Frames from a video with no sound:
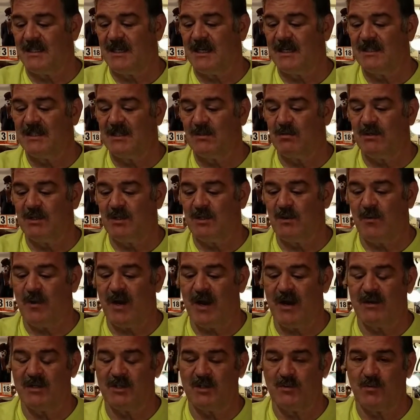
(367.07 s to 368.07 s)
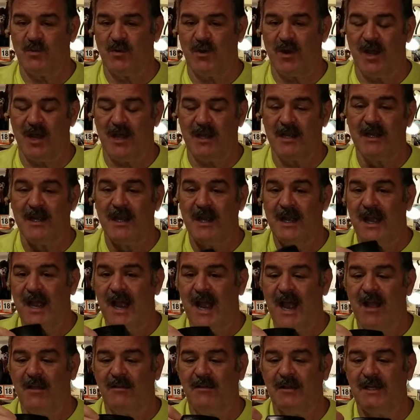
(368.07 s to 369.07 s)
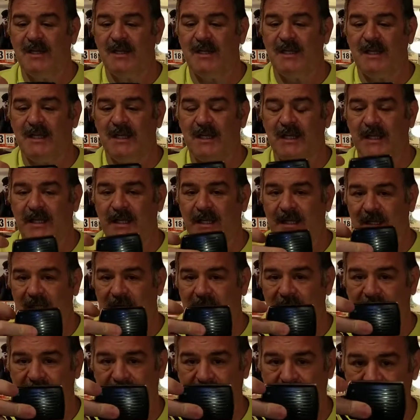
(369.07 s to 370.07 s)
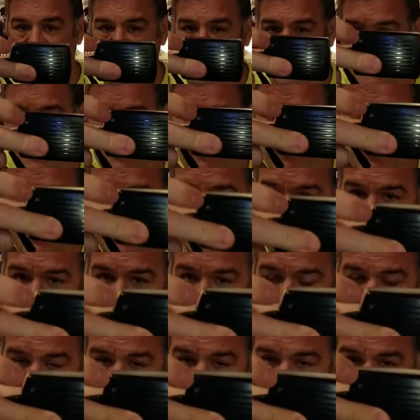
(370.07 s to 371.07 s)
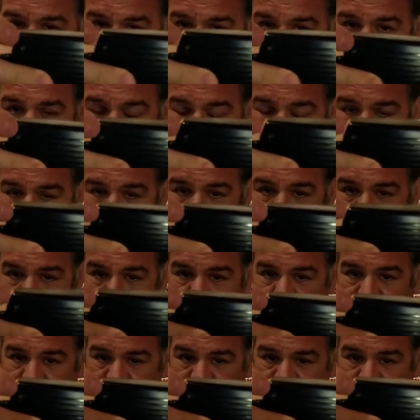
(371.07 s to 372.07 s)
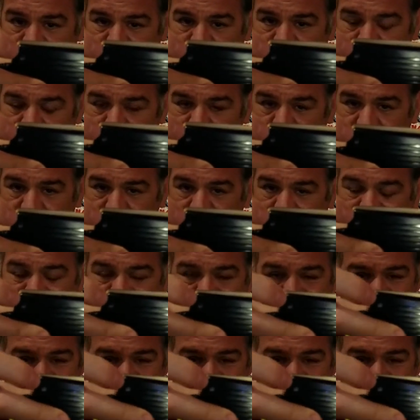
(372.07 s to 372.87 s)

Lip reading: Nice switching power supply, LED indicator light built right into it.